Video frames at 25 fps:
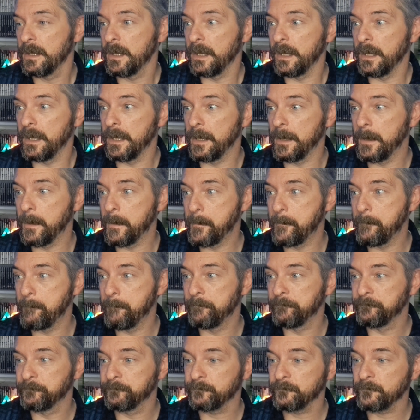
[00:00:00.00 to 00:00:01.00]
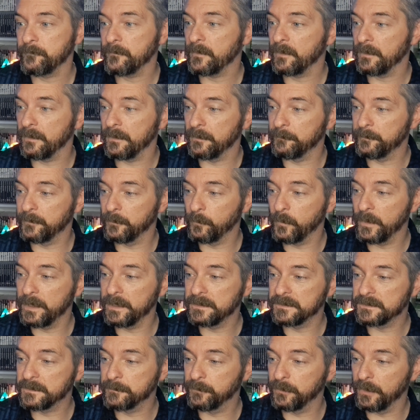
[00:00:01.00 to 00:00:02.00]
I've been
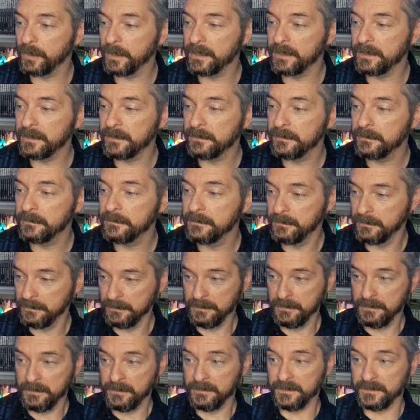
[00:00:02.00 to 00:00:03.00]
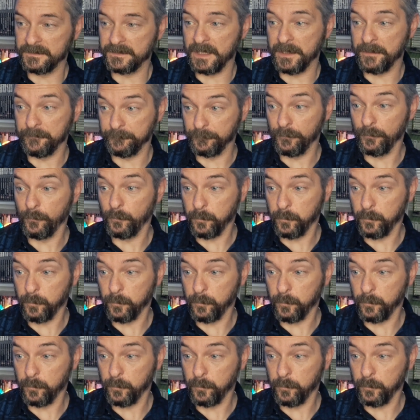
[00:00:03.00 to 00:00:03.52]
waiting to play this game for a